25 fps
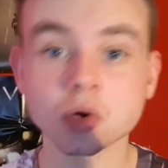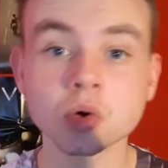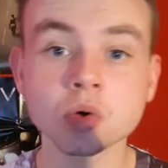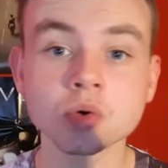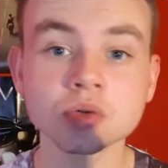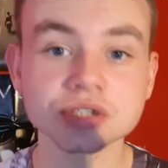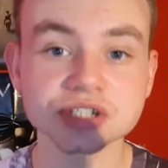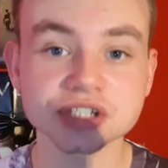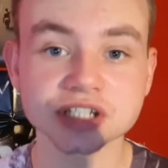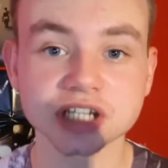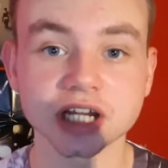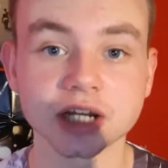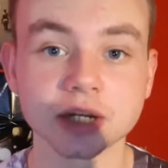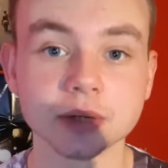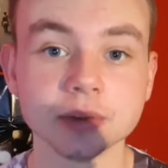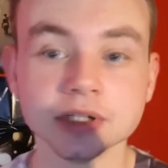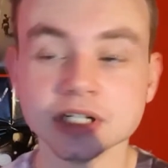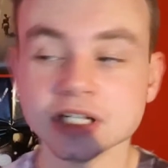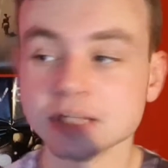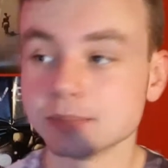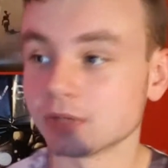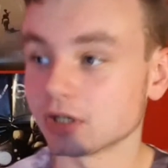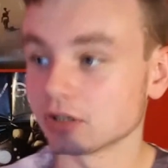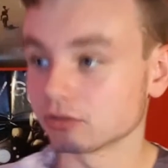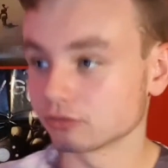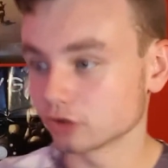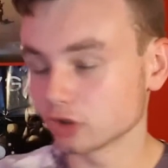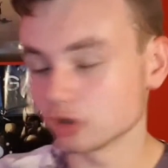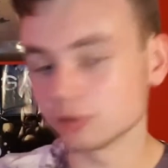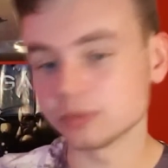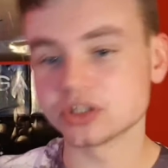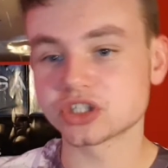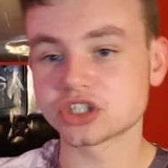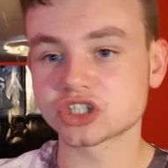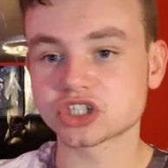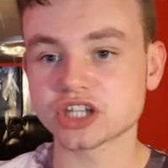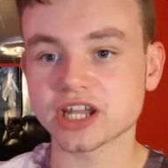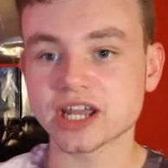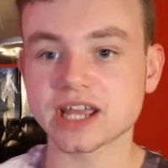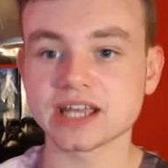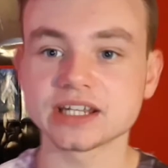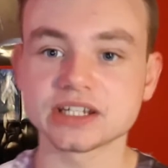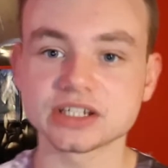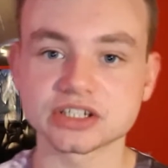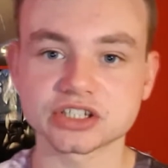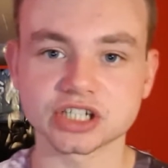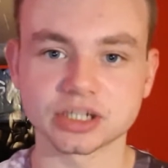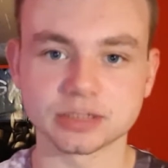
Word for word: Also, my room has changed,